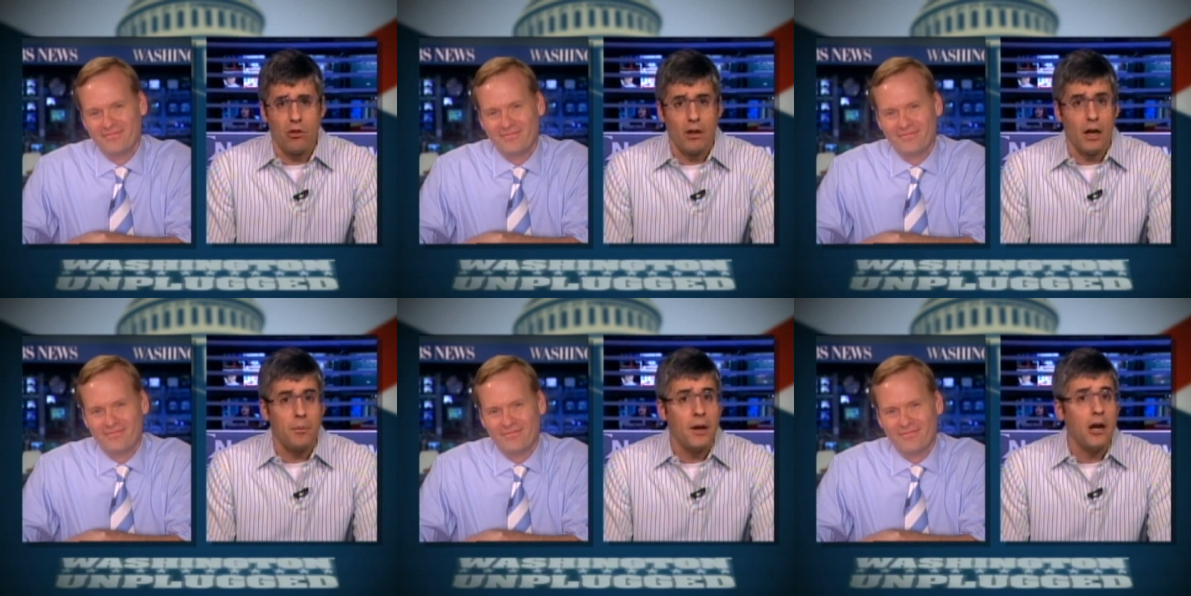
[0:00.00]

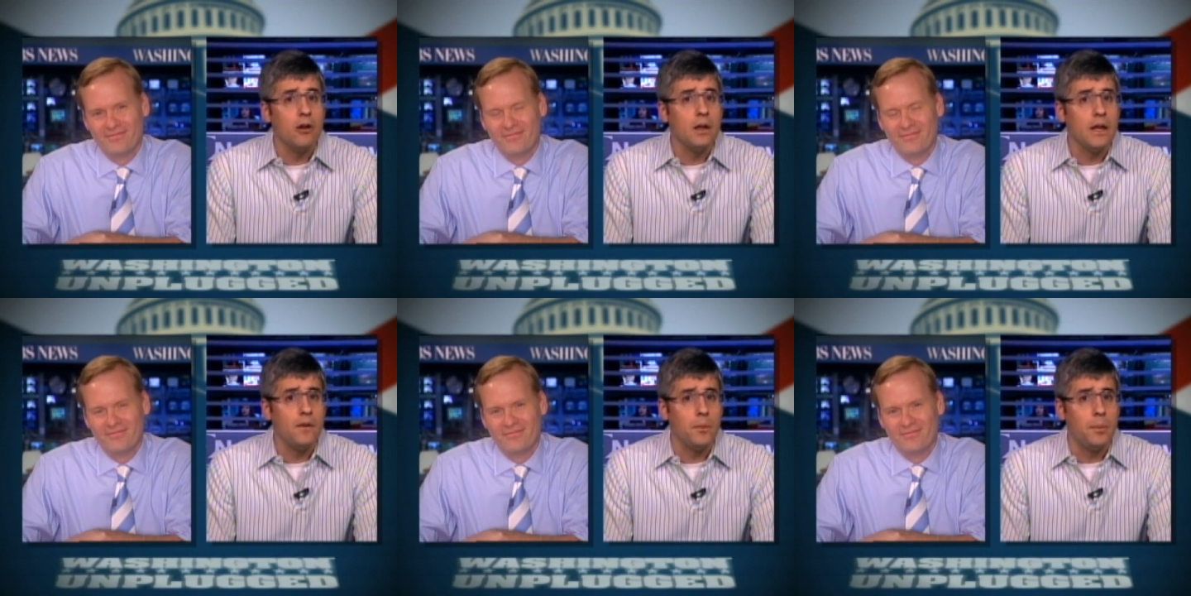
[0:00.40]
Speaker 1: And
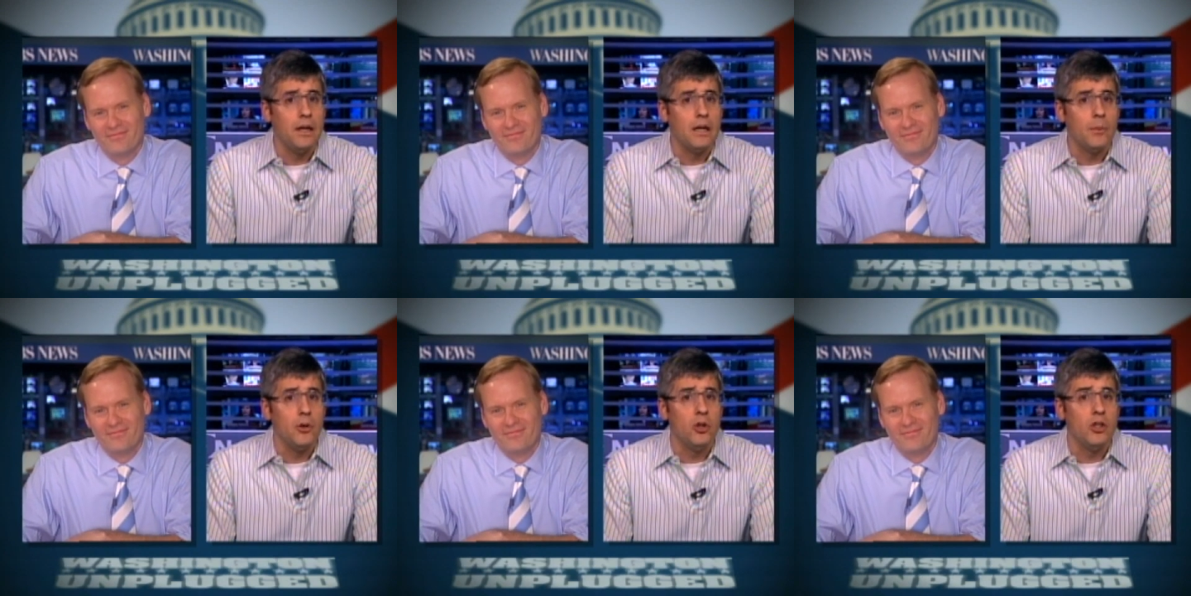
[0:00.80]
apparently, the
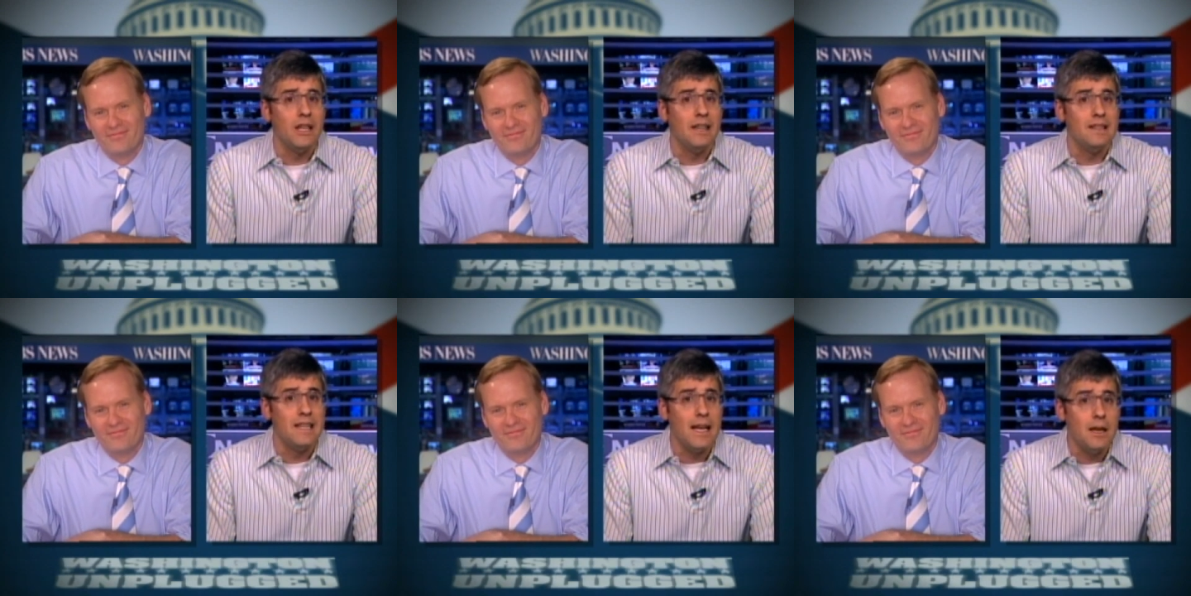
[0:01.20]

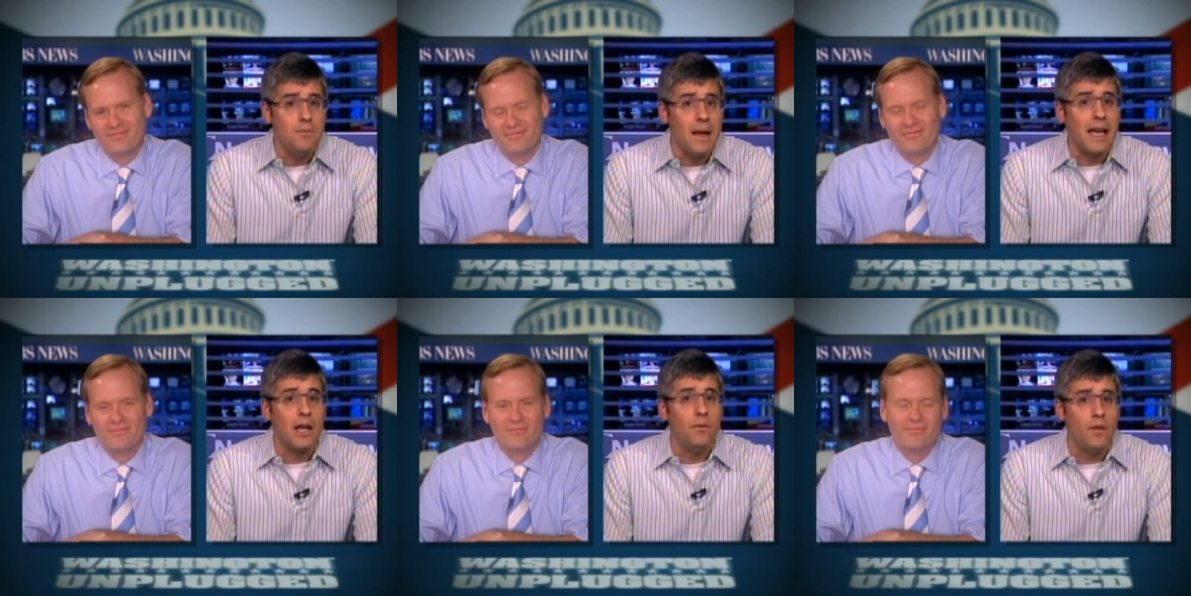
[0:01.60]
PWD did
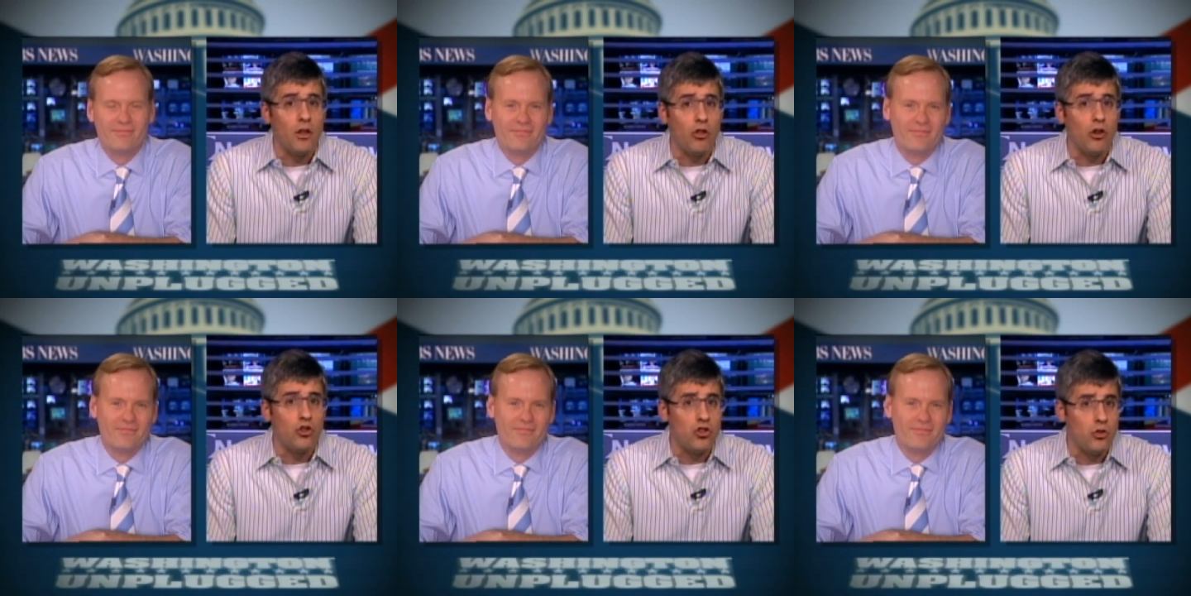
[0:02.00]
make a
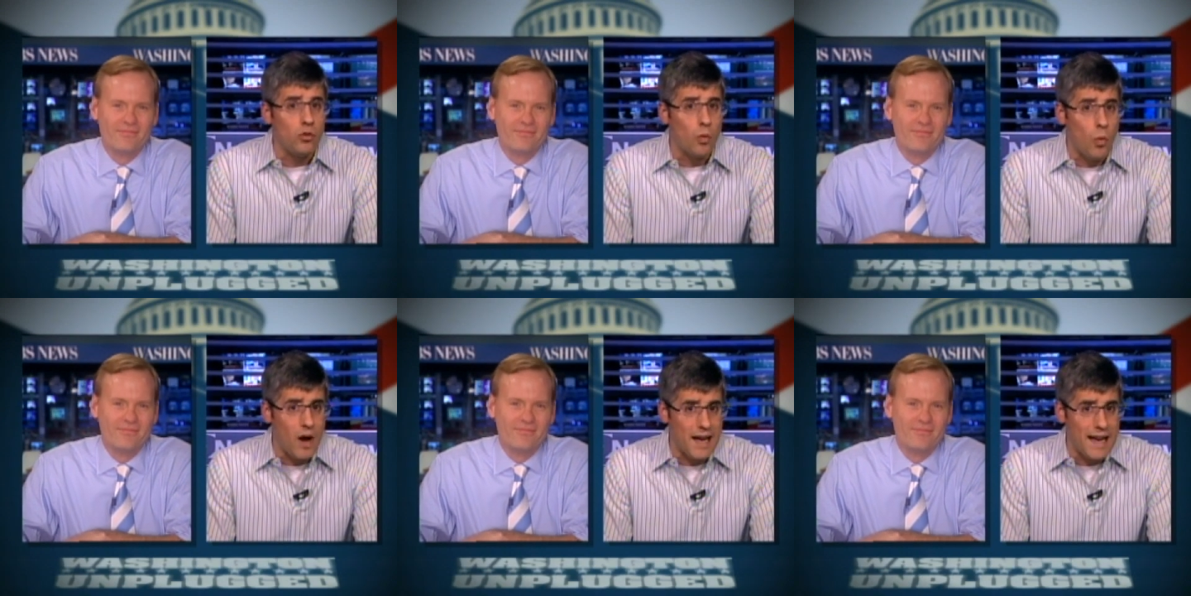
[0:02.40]
visit to the
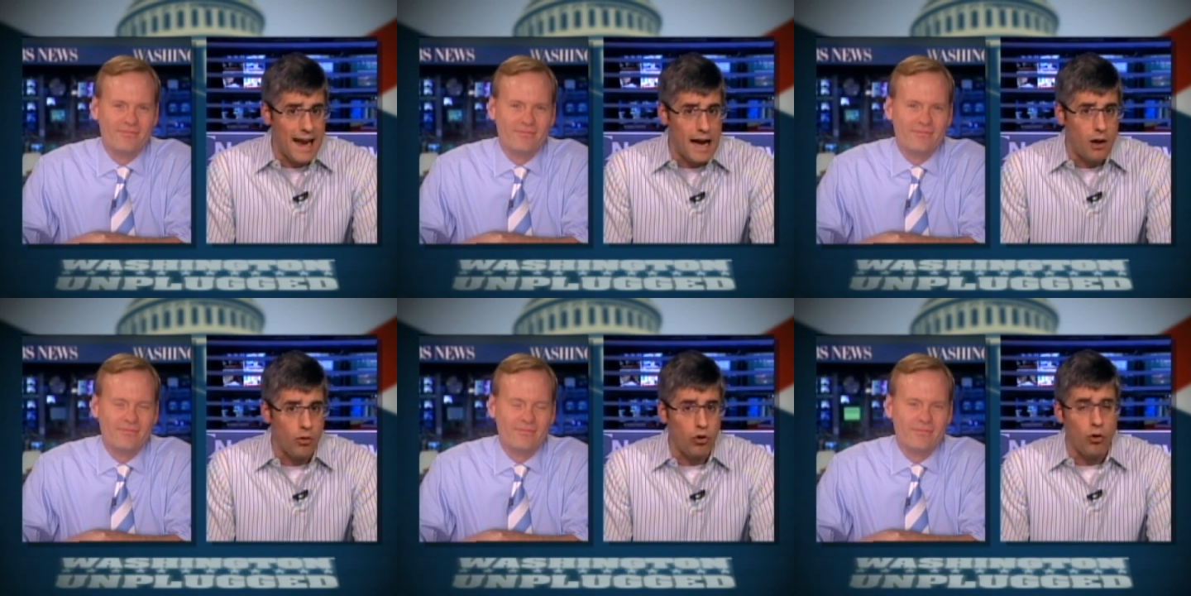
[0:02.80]
White
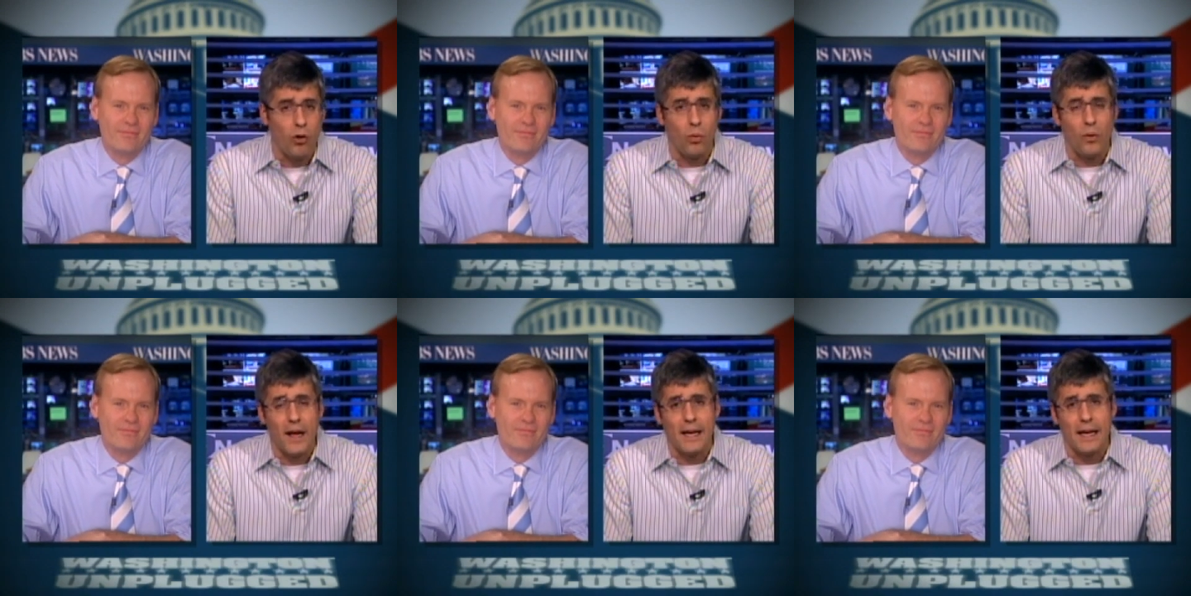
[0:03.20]
House
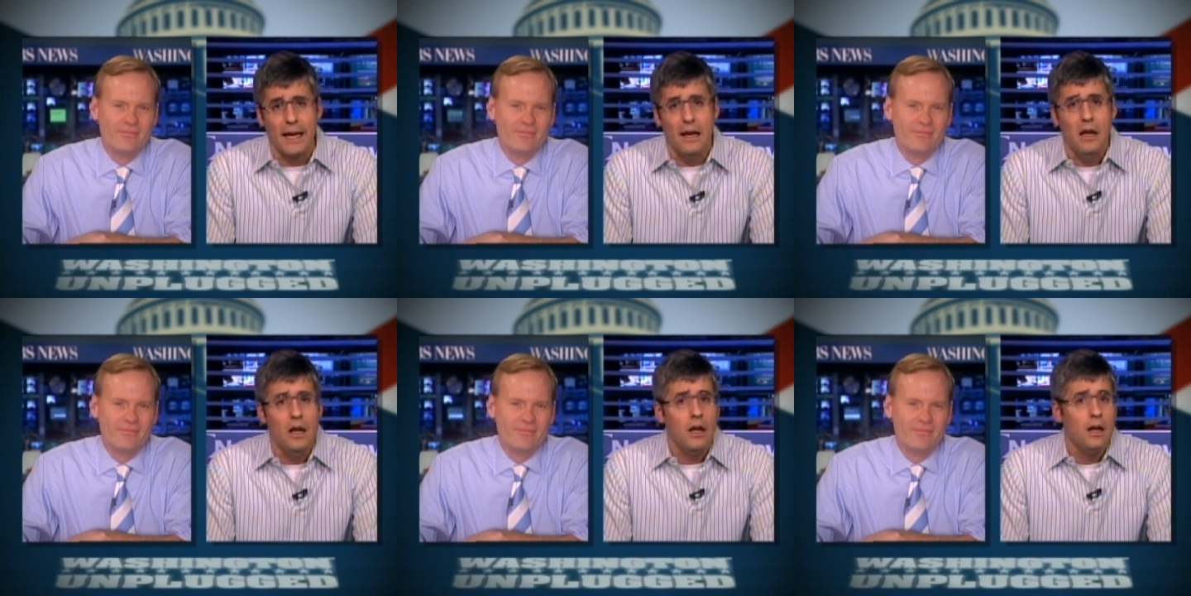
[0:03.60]
already.
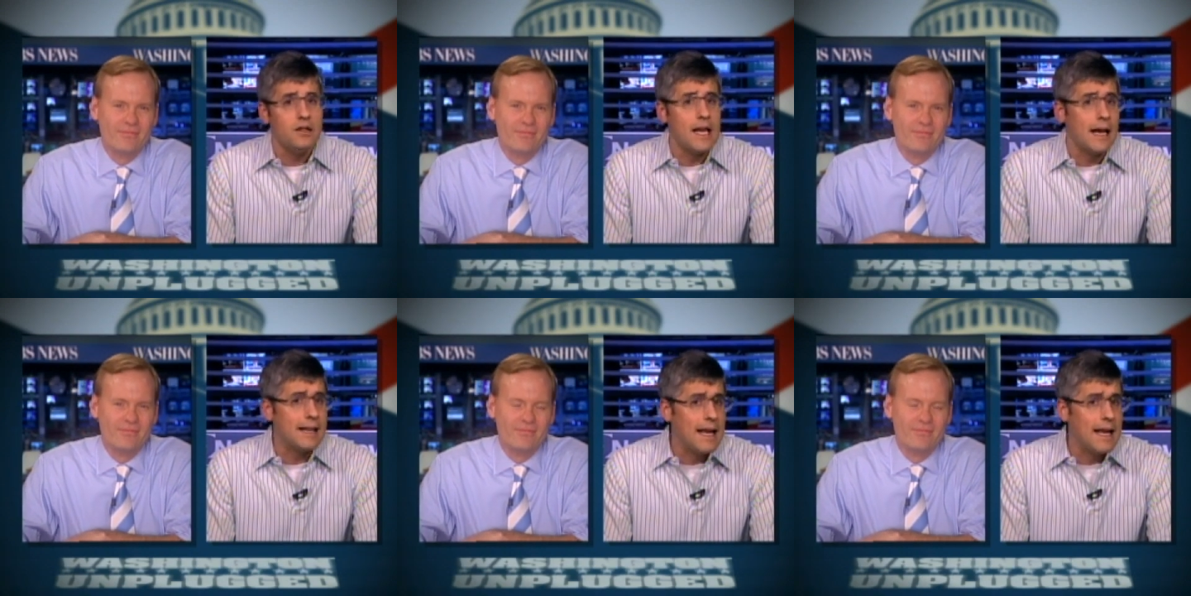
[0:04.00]
Ted